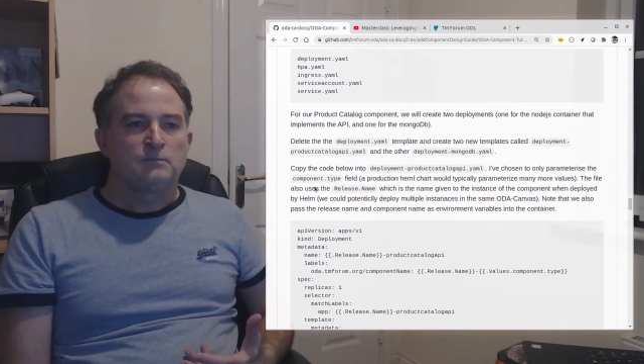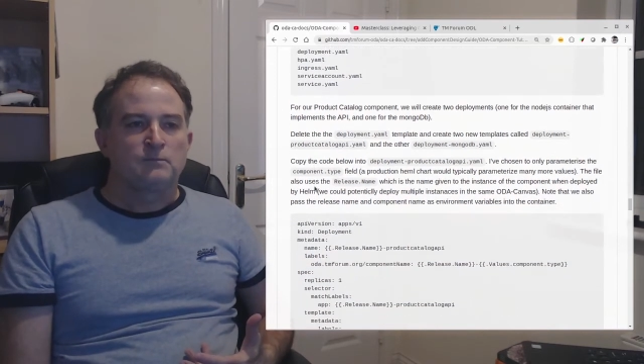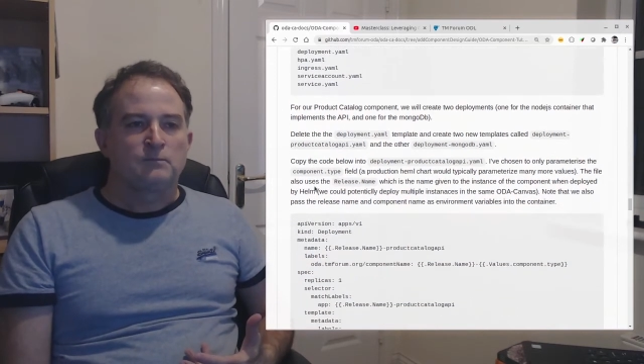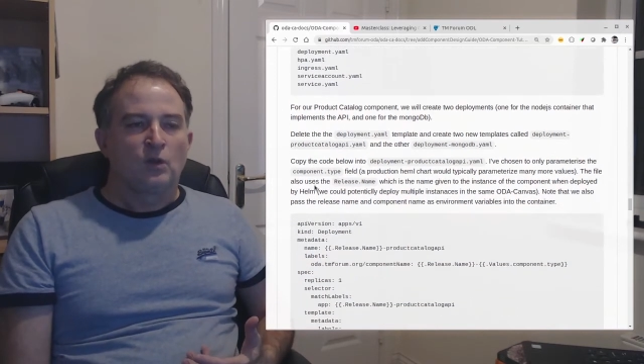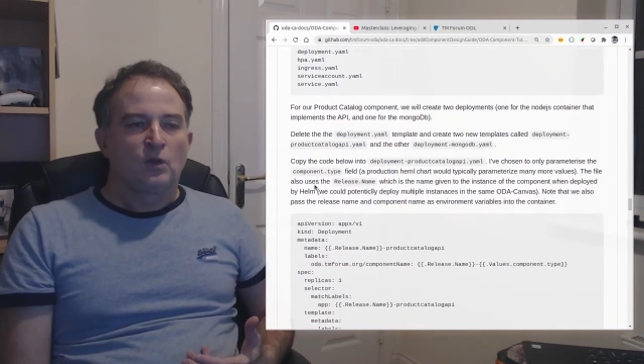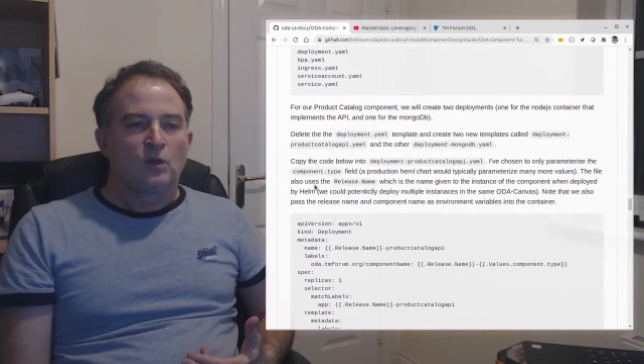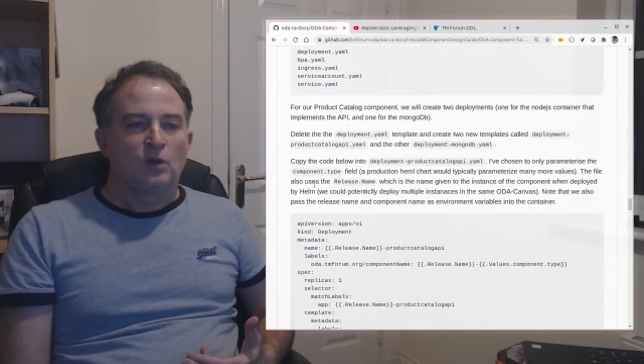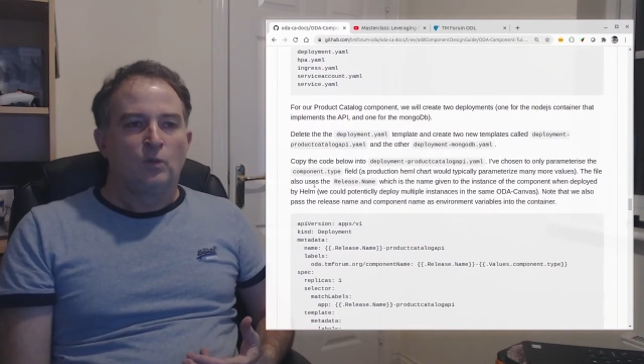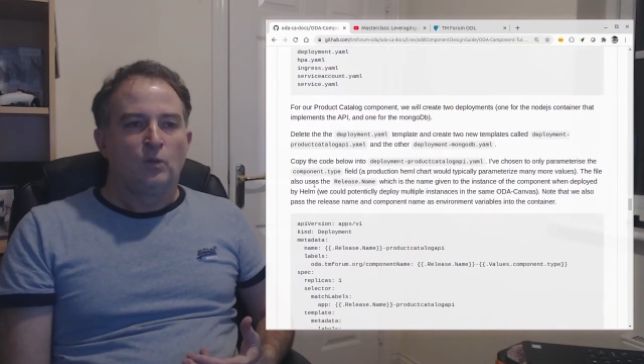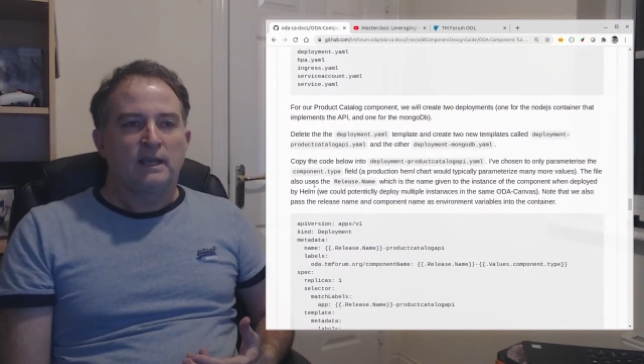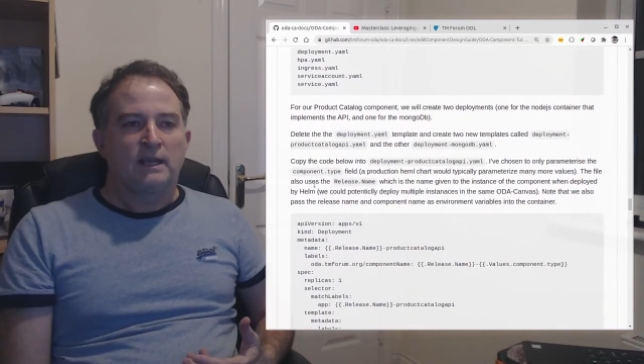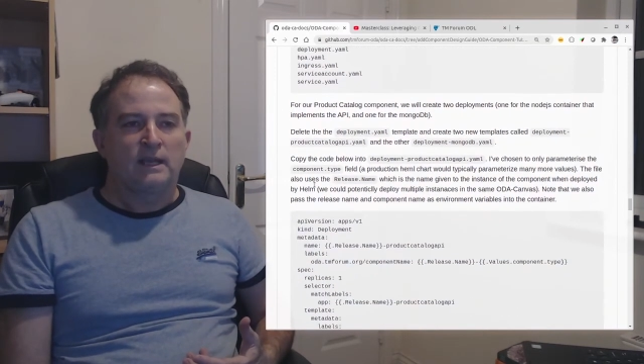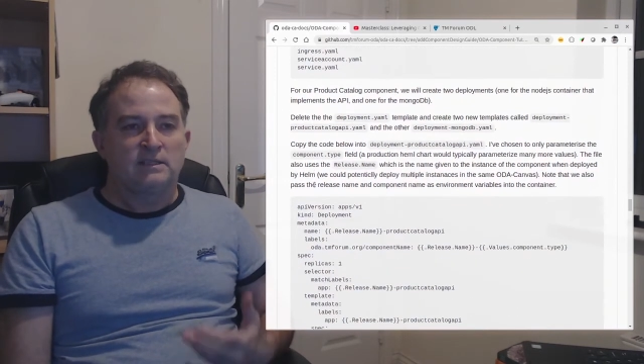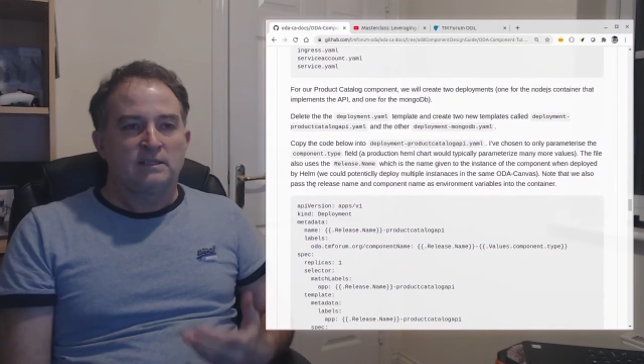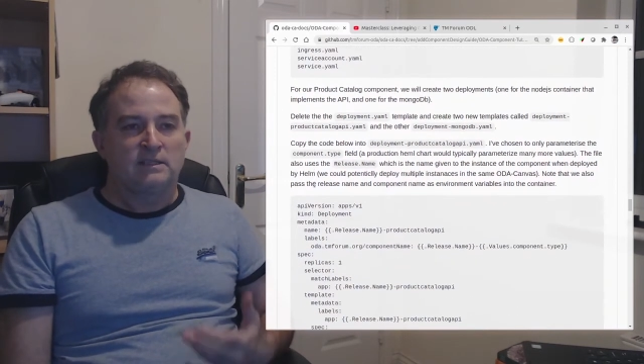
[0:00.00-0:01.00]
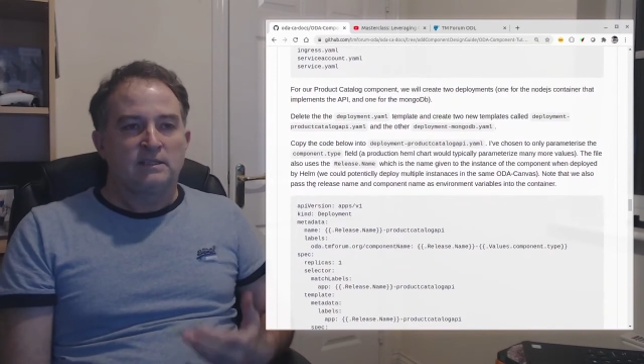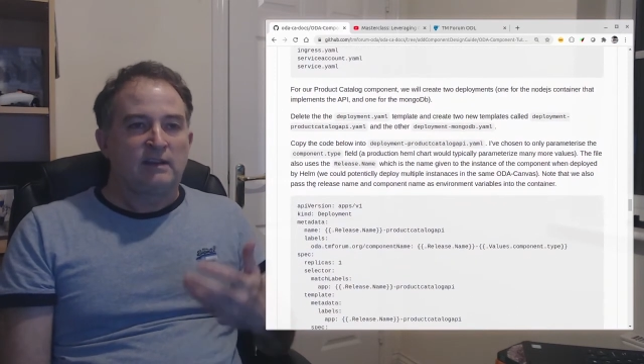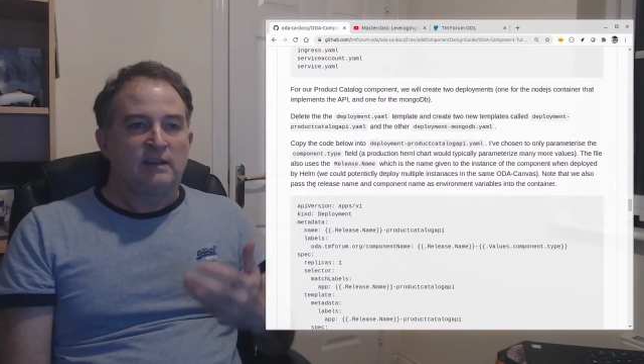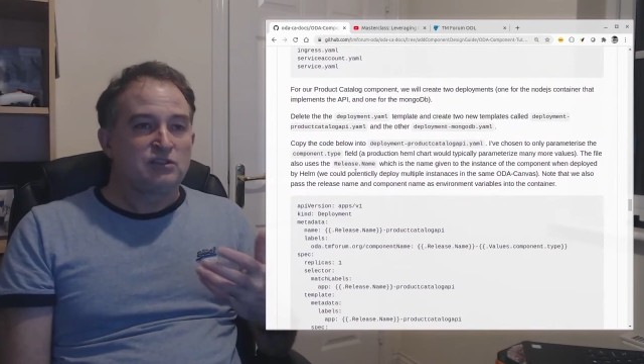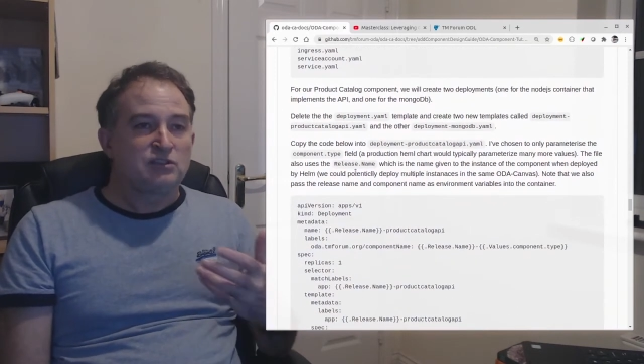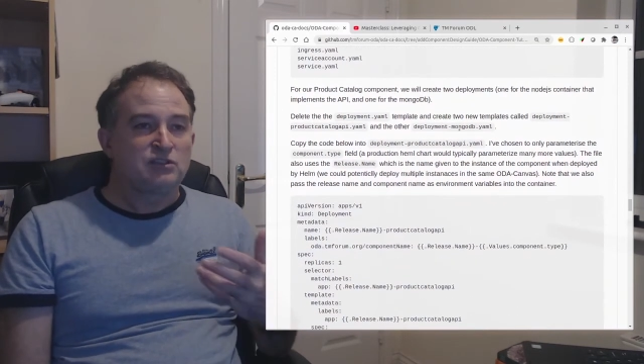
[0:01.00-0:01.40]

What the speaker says: we're actually going to create 2